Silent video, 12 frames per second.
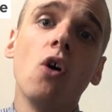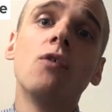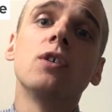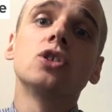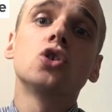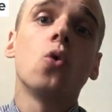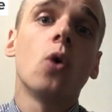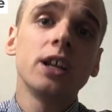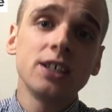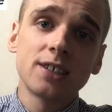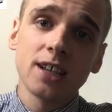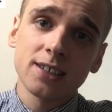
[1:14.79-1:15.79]
over
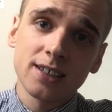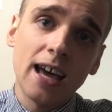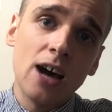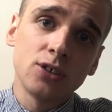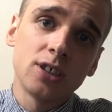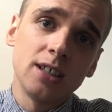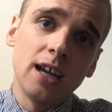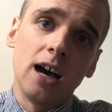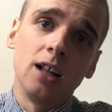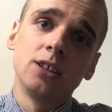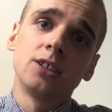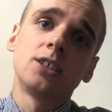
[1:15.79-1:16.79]
twenty-six thousand
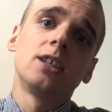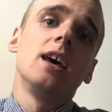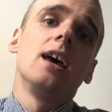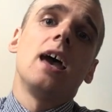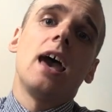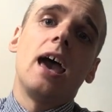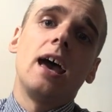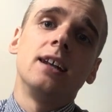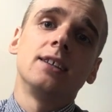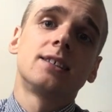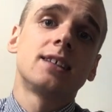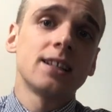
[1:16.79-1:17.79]
dollars,
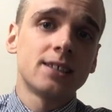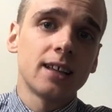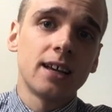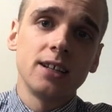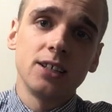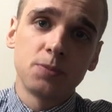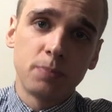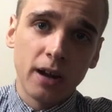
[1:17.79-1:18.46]
and since then, his